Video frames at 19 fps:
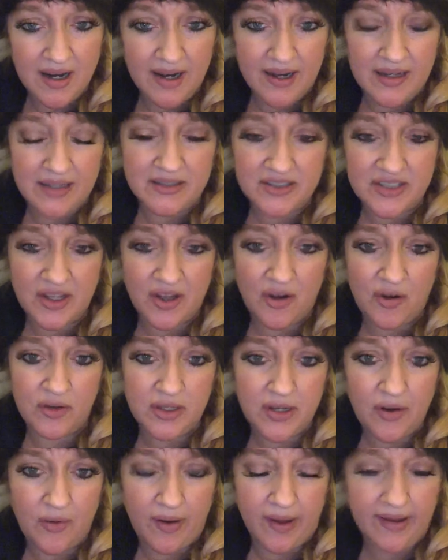And so,
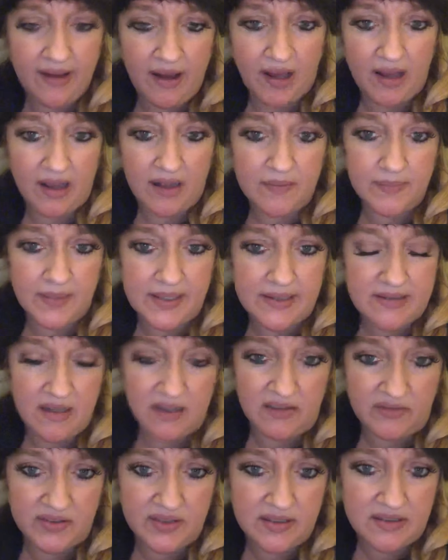I got
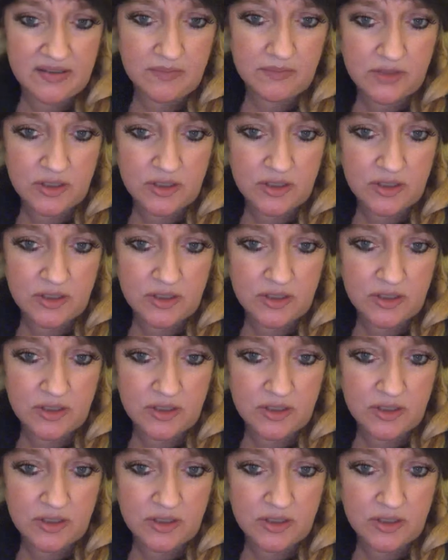myself in some